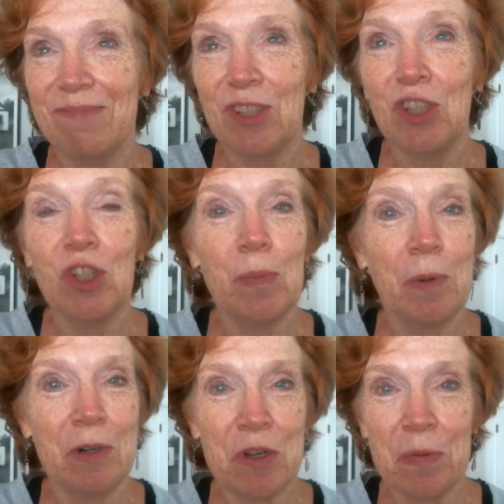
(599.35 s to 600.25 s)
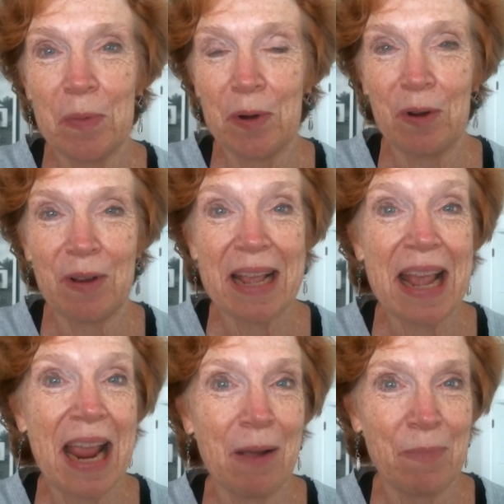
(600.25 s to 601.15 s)
super duper
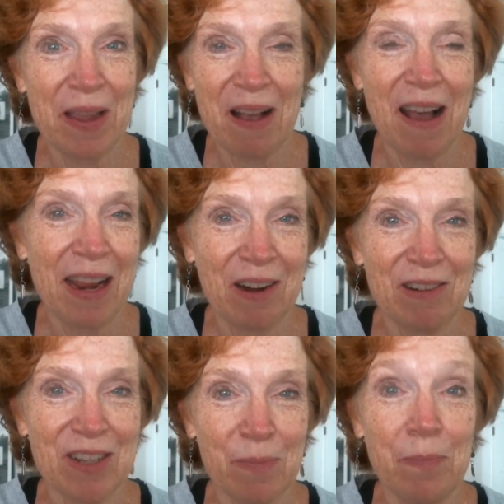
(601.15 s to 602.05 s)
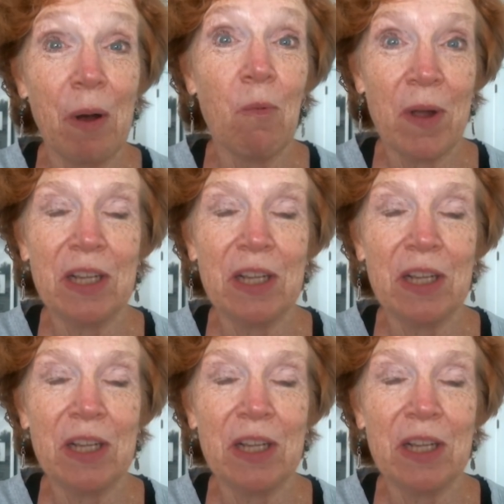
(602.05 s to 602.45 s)
camping hikers, but we